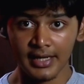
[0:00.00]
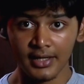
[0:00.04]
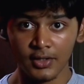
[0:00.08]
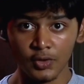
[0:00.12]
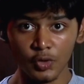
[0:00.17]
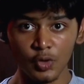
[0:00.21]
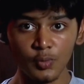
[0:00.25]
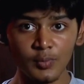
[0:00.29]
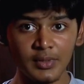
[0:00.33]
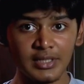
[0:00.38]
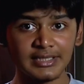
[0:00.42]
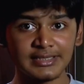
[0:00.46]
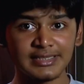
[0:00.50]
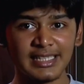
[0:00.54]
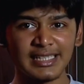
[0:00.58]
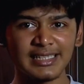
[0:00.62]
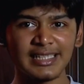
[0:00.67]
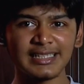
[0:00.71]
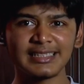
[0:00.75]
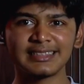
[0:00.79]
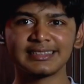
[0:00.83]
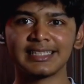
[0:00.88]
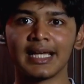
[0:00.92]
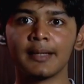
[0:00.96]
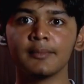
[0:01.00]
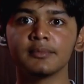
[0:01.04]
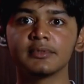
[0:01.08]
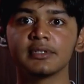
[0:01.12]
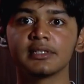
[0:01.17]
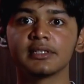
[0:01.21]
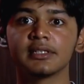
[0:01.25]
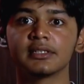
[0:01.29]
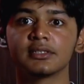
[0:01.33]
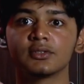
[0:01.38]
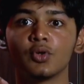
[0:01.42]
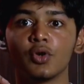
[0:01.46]
Rumors say that
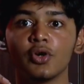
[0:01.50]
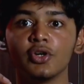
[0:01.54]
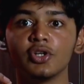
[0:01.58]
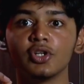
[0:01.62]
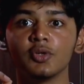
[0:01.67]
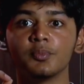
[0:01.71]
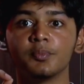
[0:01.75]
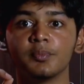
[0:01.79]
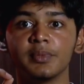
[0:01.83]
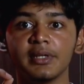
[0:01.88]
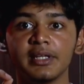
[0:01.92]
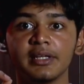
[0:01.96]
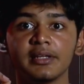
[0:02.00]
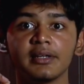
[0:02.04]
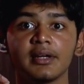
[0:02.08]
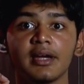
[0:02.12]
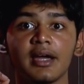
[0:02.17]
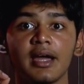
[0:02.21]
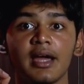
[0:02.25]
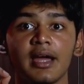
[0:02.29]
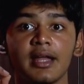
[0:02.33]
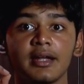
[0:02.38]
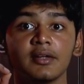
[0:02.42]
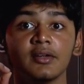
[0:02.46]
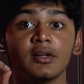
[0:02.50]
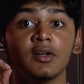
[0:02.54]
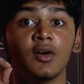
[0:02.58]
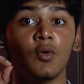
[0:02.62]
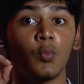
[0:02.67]
Samsung is going to bring an